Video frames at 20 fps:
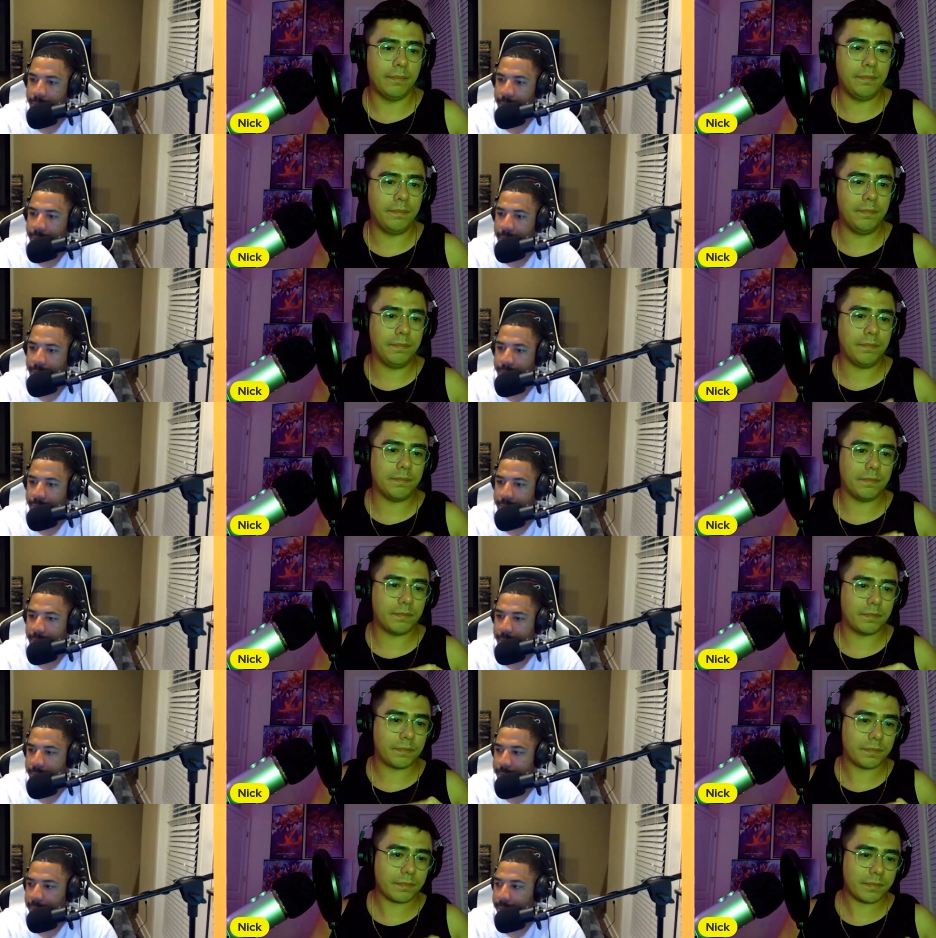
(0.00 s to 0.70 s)

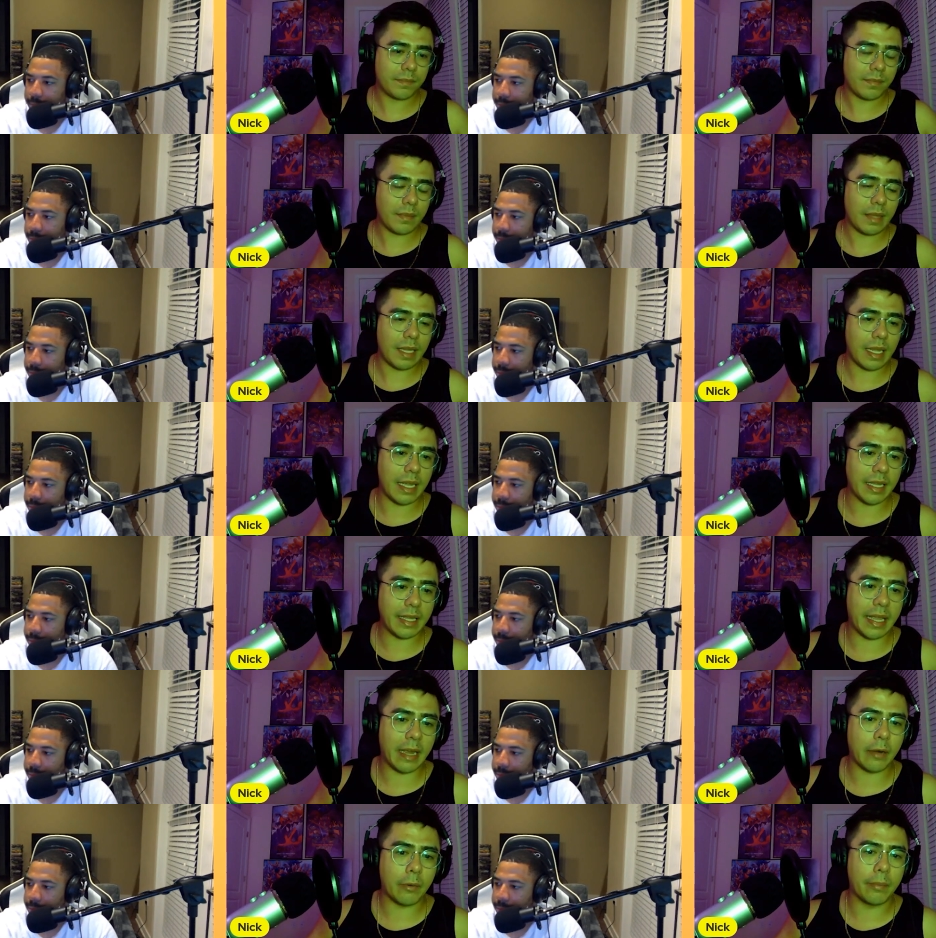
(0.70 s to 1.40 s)
Speaker 1: I
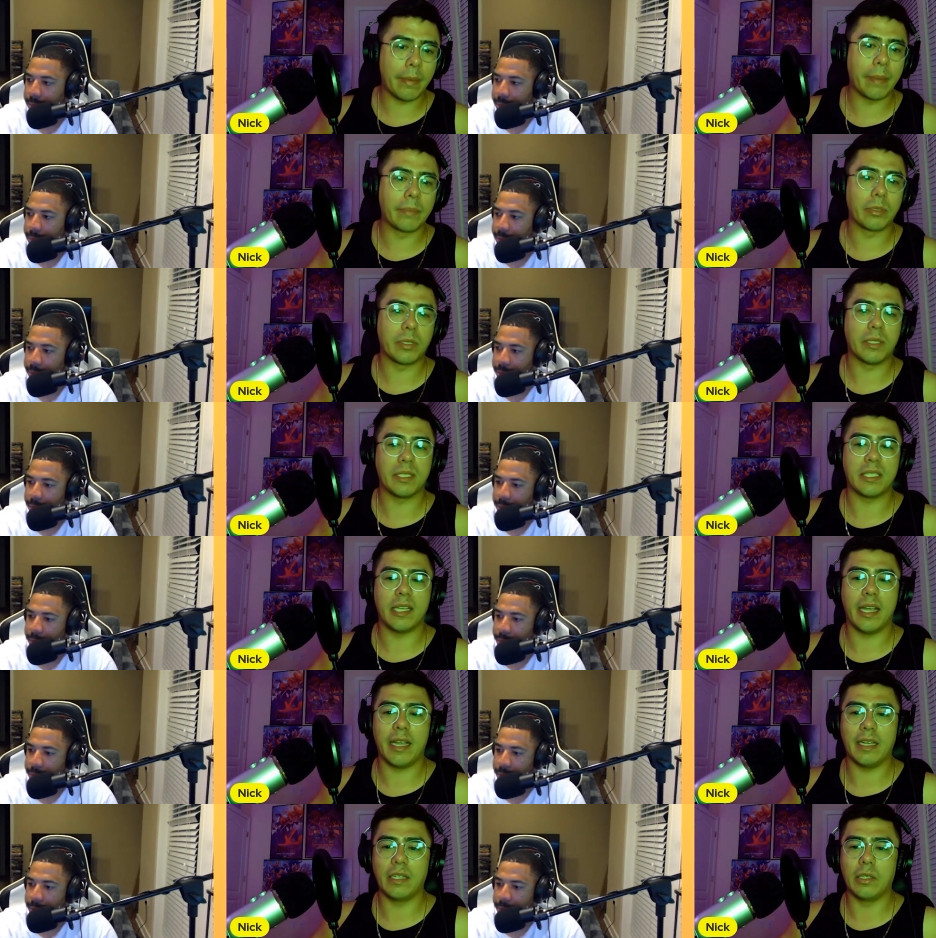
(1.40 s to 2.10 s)
can't remember the
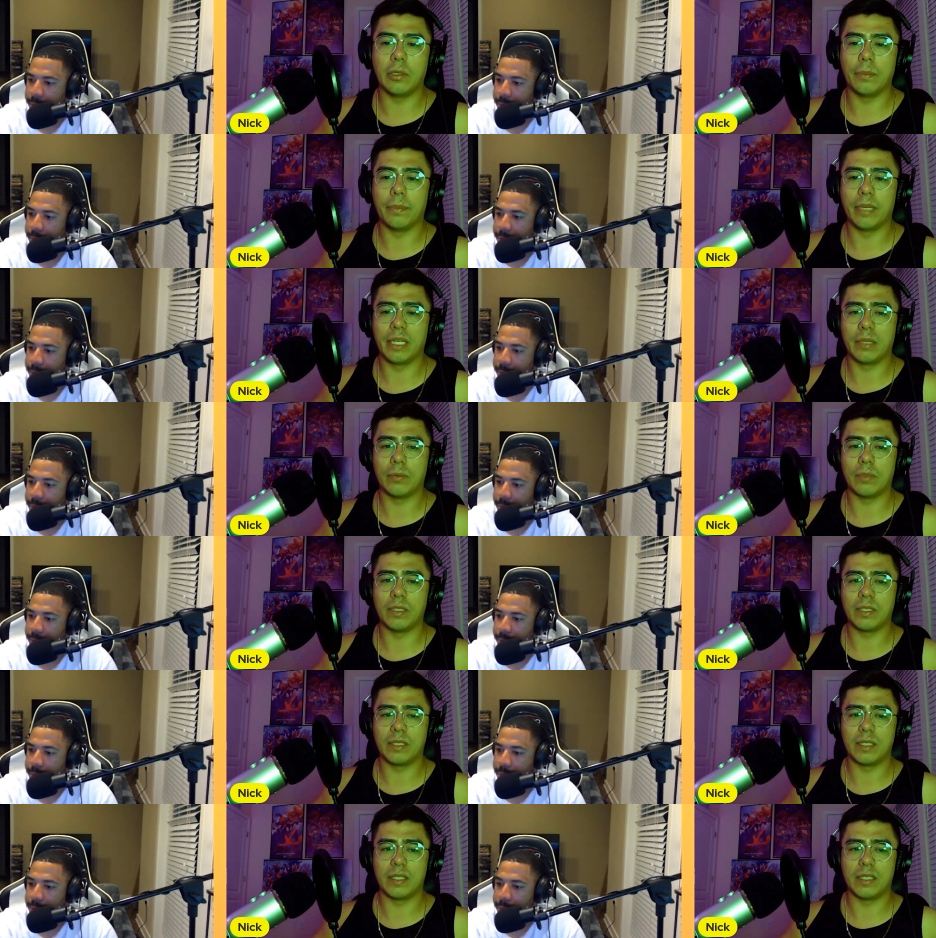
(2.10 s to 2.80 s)
title, but it was
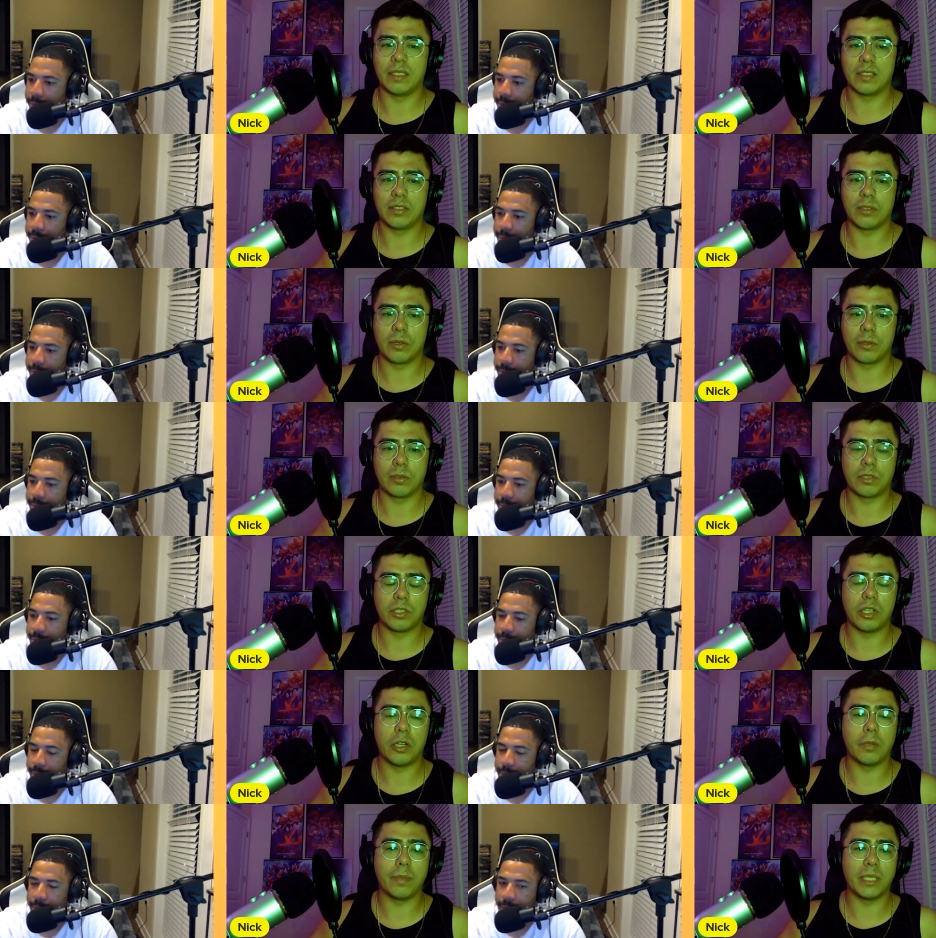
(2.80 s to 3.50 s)
uh, starred
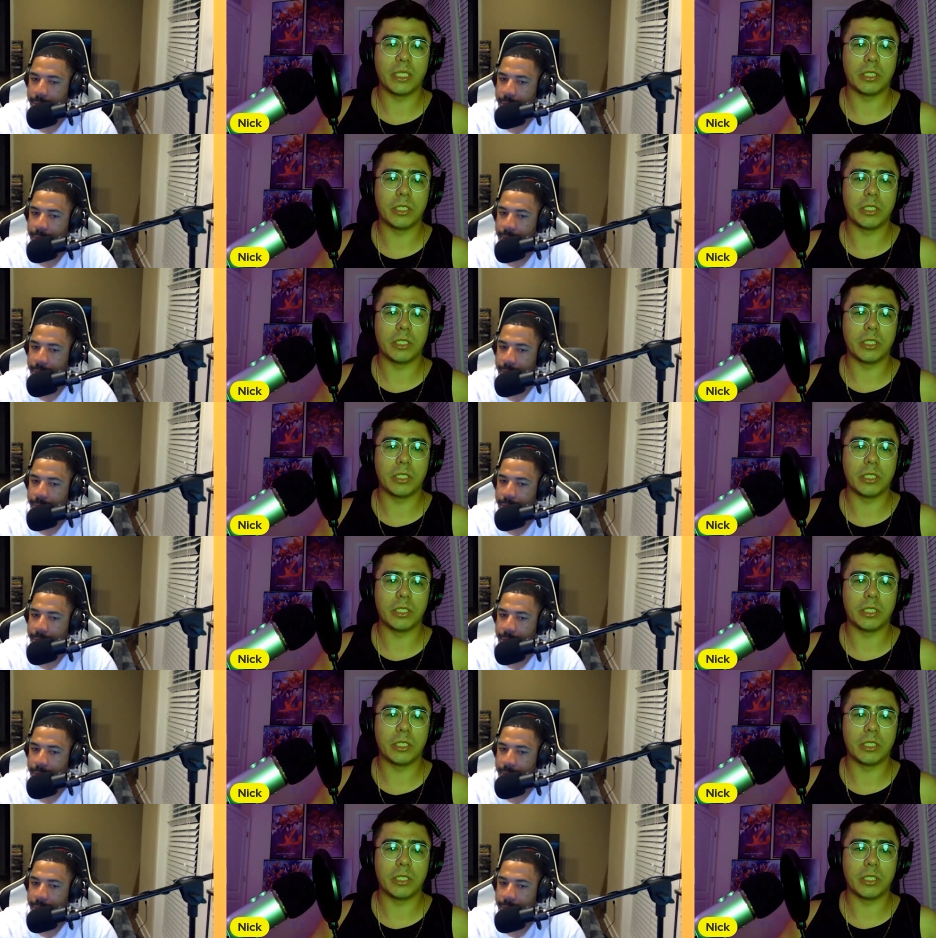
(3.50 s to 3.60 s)
Toby